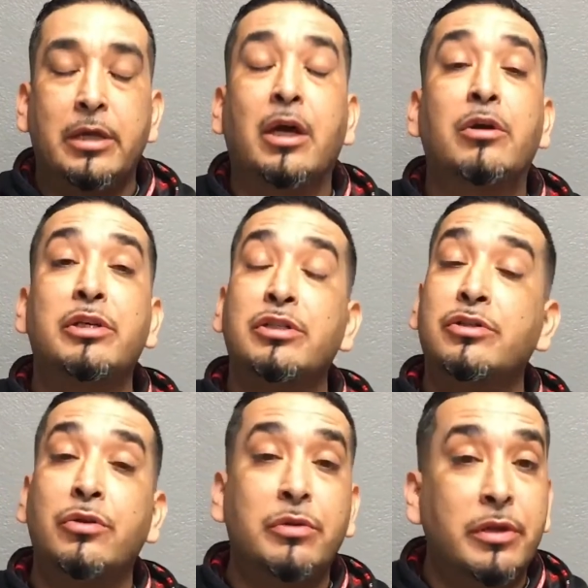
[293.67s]
Yeah, he's a
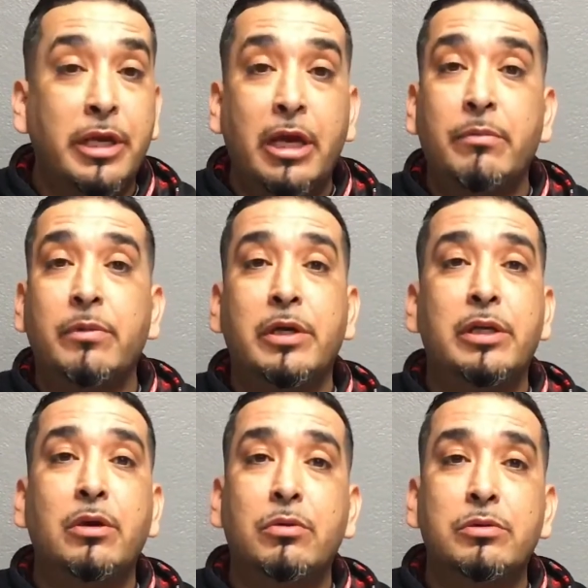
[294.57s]
student of the game. He
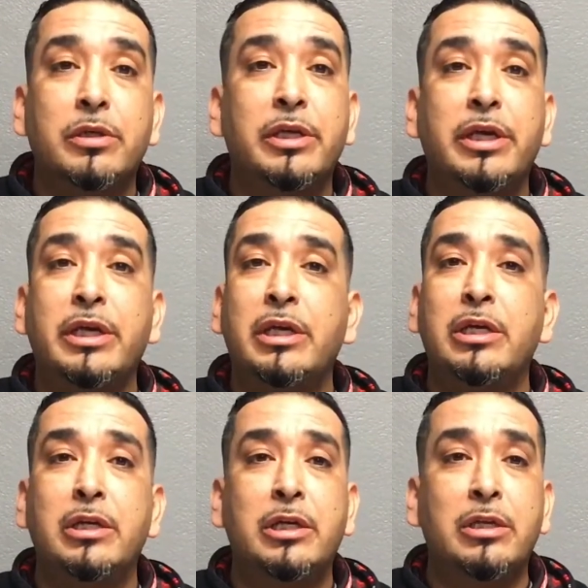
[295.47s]
knows,
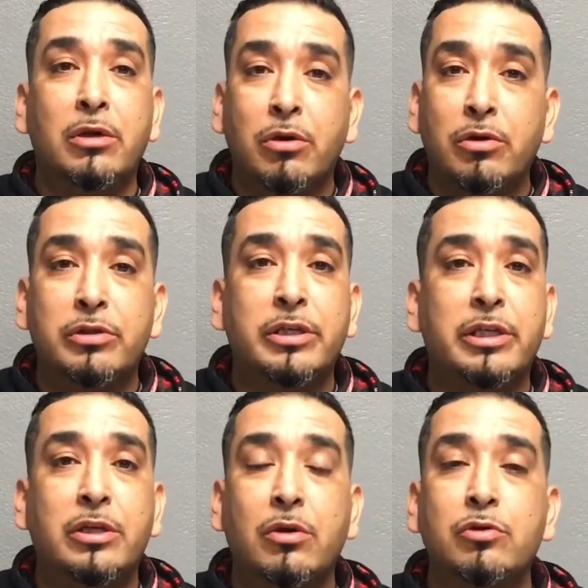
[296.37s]
he learns, and
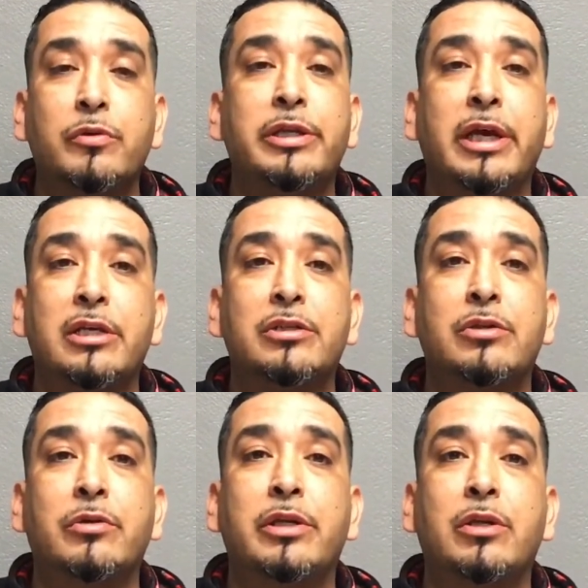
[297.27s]
he knows what he has to
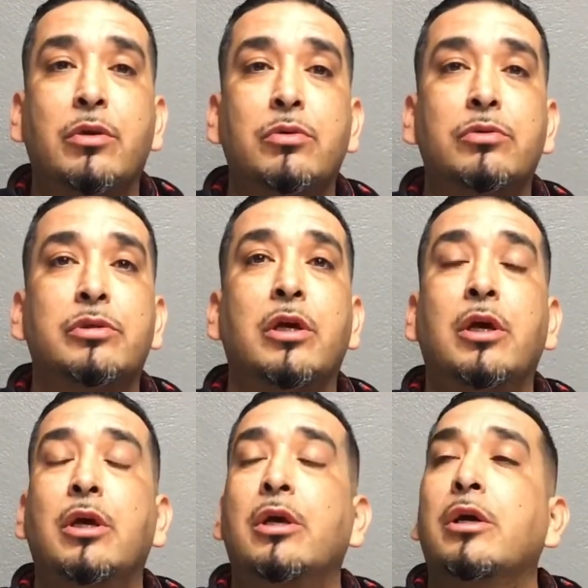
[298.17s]
do. He knows
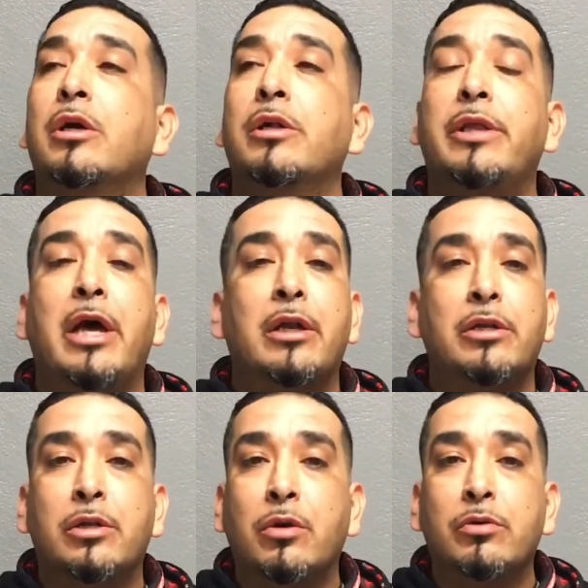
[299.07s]
that,
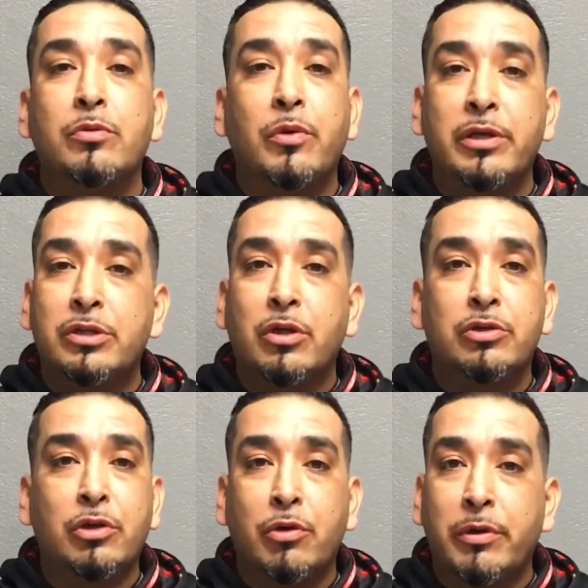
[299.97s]
the way to start
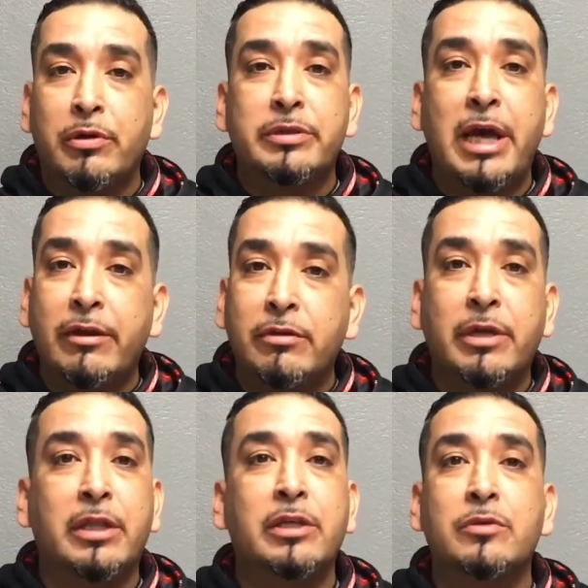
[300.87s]
your career is have to
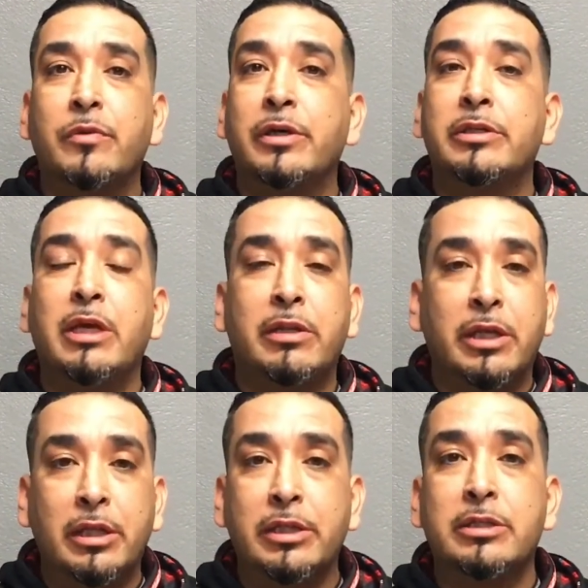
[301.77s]
get these wins, have to
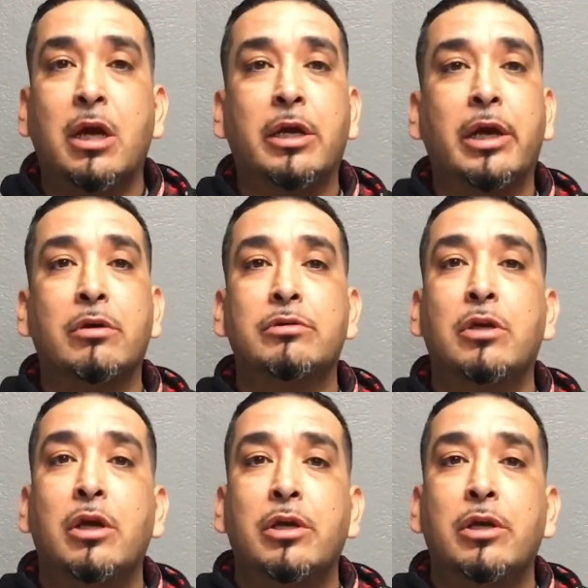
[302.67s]
get these knockouts.